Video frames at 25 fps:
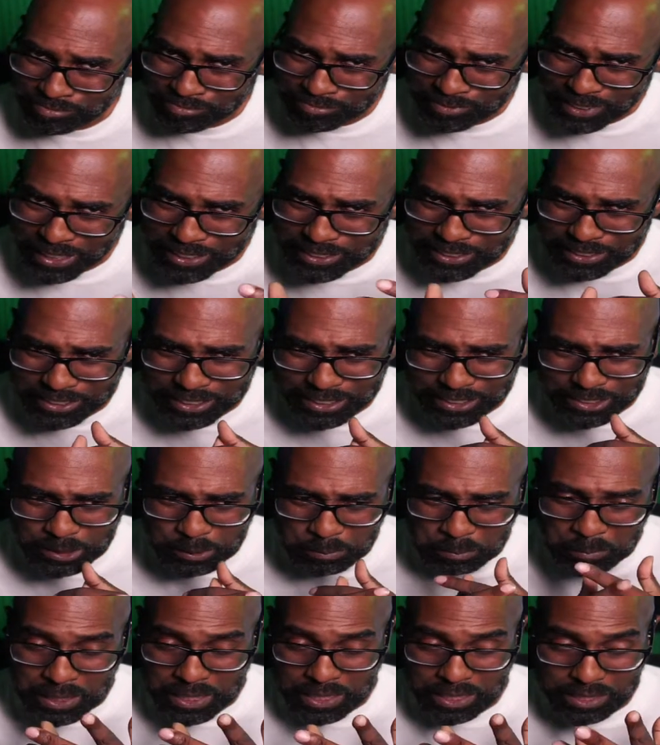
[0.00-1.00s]
That's
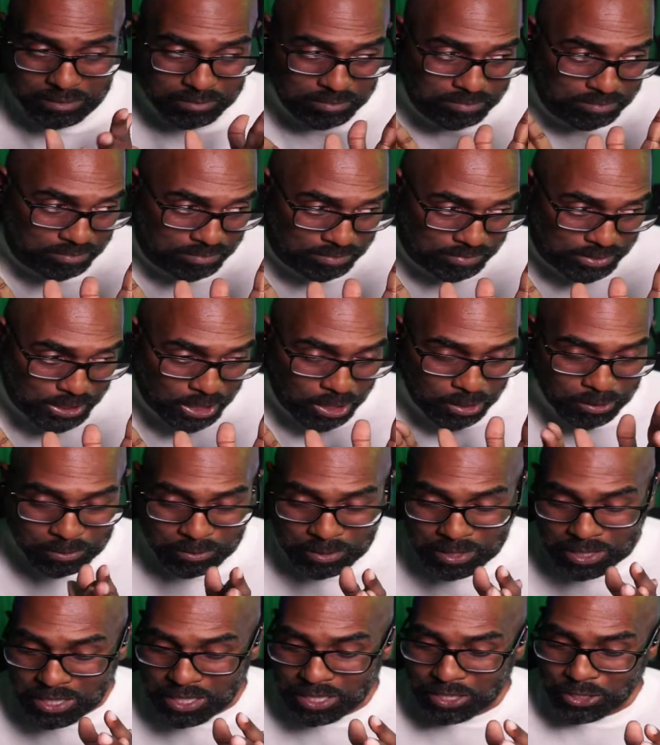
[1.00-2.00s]
just me. So
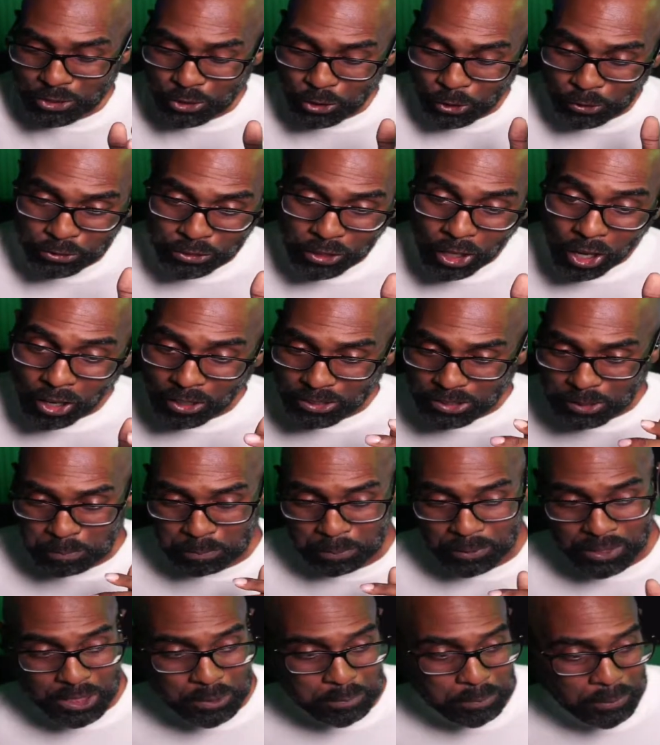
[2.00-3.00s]
your thoughts,
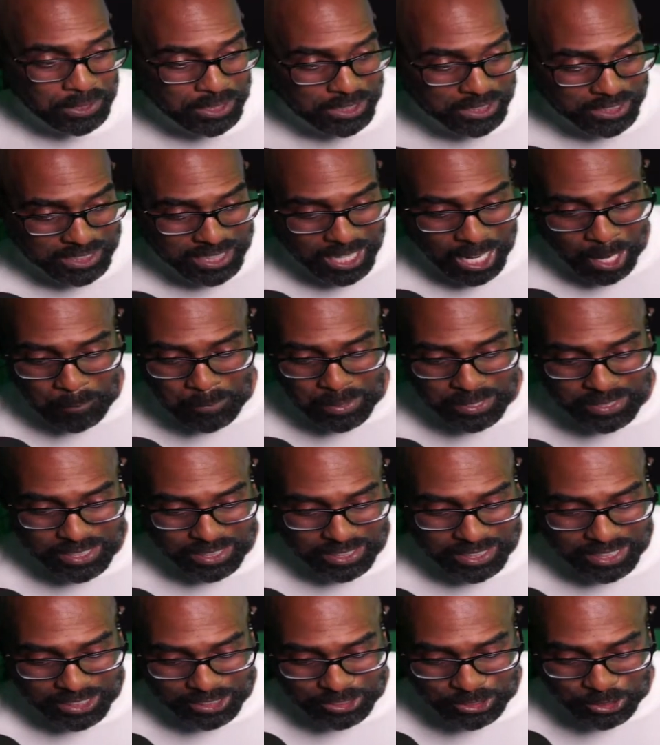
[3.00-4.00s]
please put in the comments
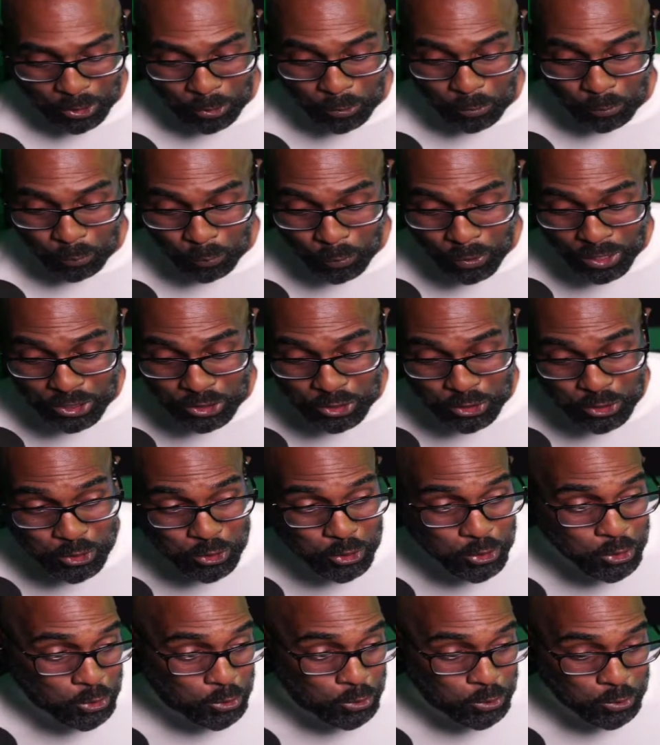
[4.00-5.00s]
and let us know what
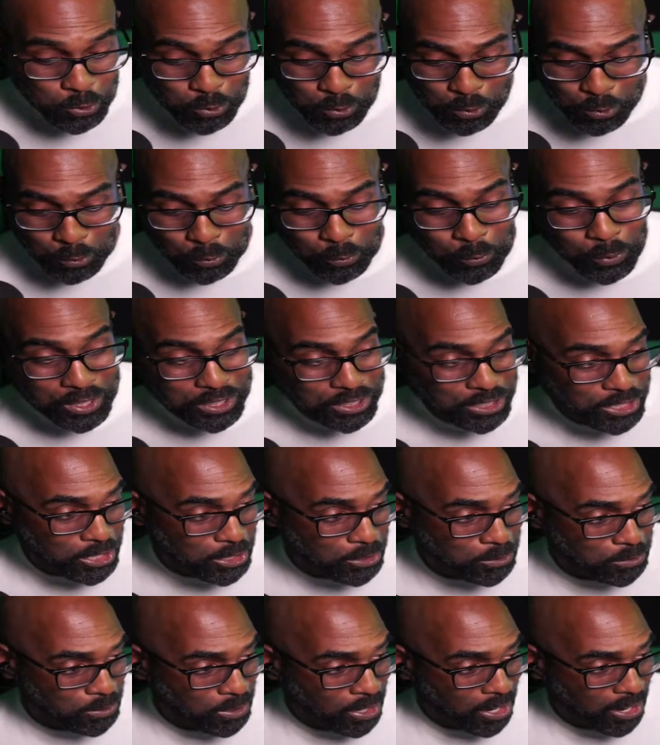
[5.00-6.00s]
you would do.